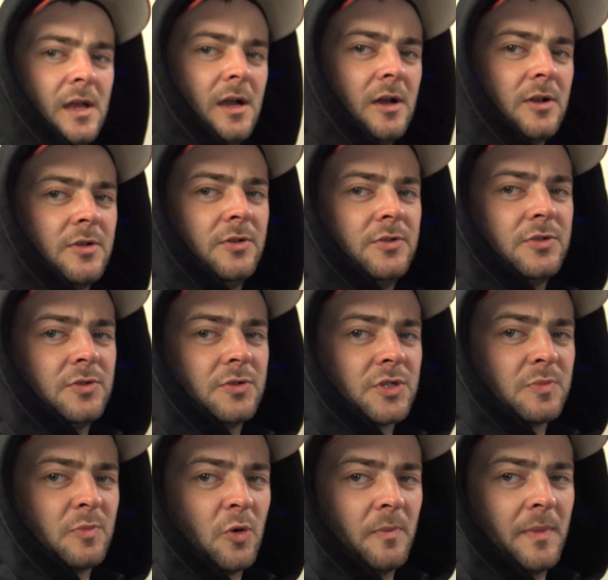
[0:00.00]
I could use
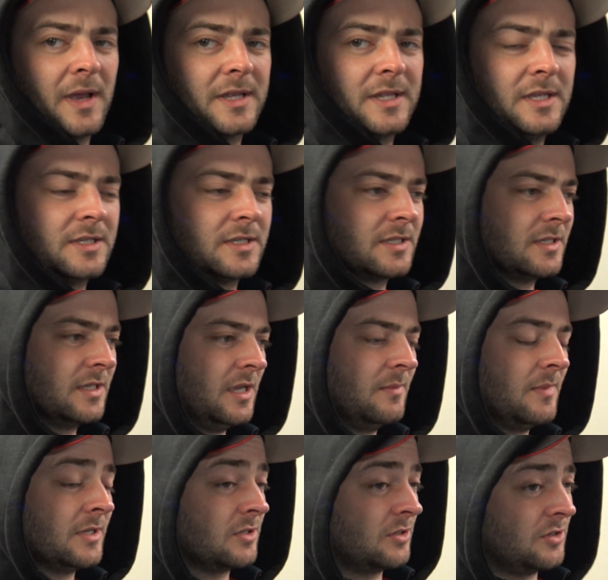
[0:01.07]
small magnets. Yeah,
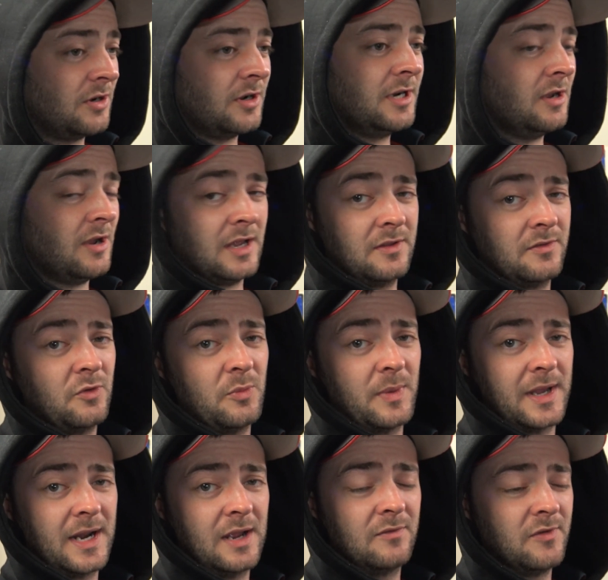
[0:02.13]
that's a good idea. I hadn't thought
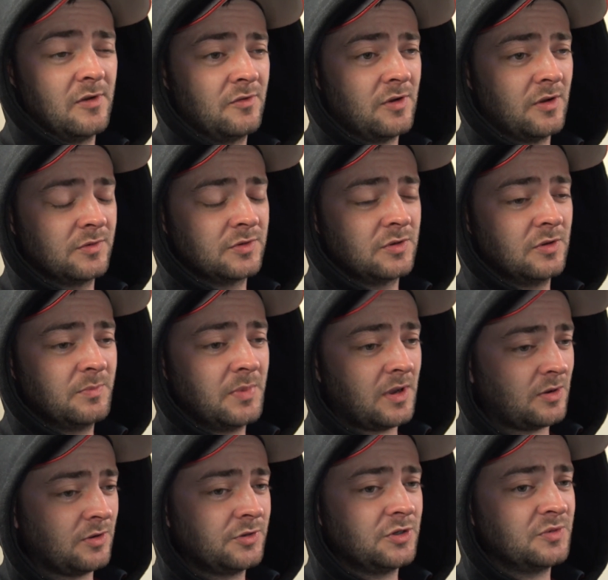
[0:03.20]
about that. Velcro's good, but I
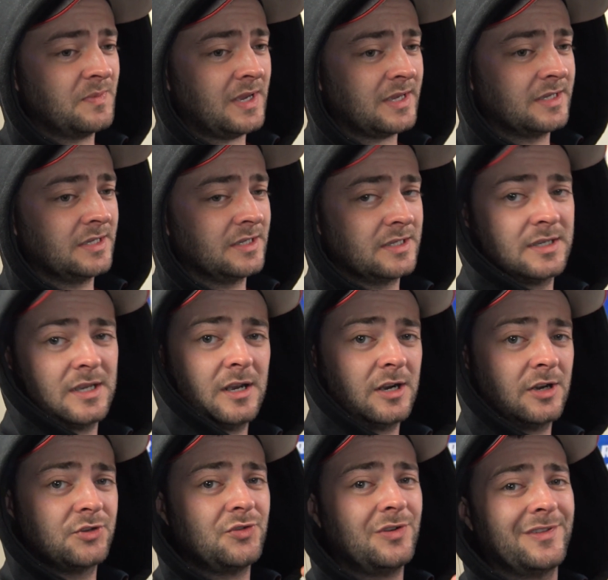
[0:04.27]
could use magnets. I'm
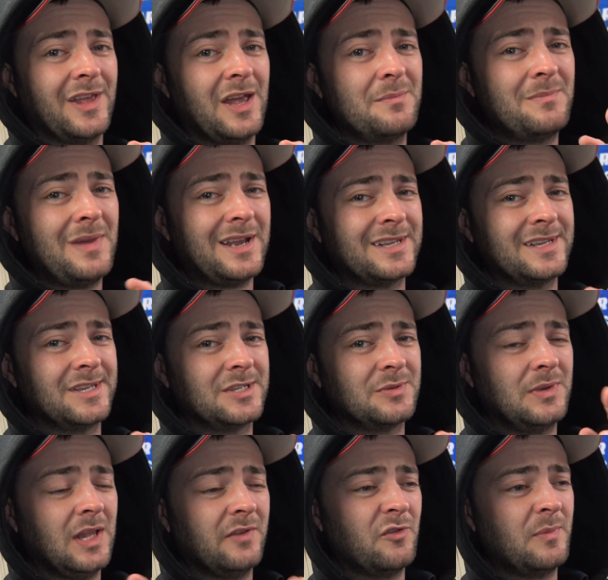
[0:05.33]
going to try that. Magnets. We'll have